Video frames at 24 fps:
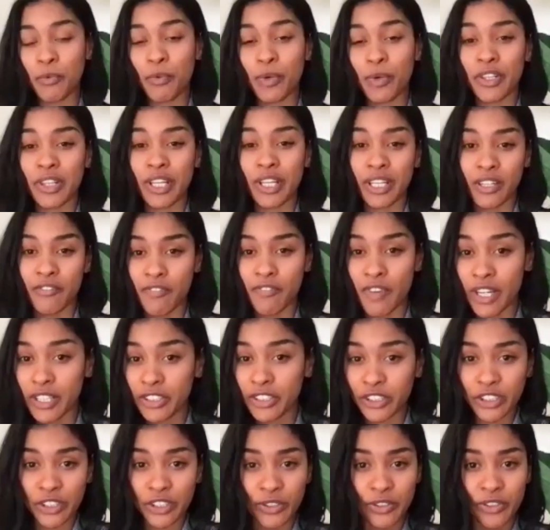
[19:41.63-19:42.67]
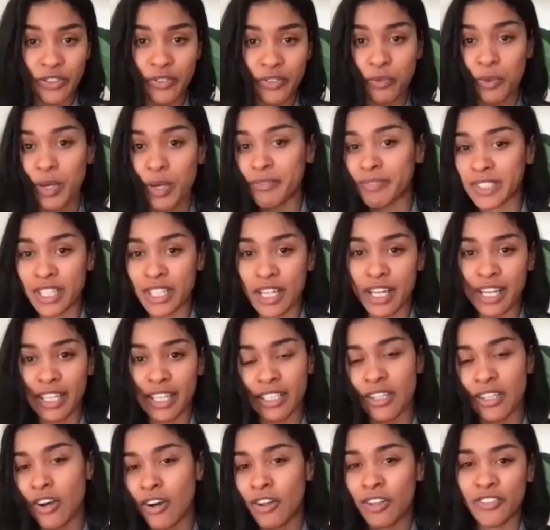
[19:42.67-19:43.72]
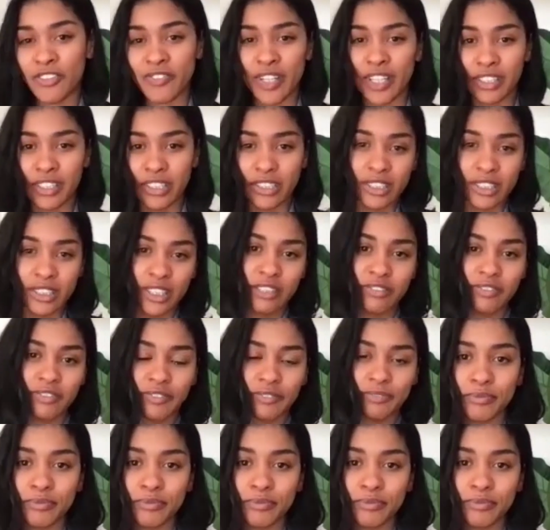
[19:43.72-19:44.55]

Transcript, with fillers: where they can find you, website, all of that good stuff?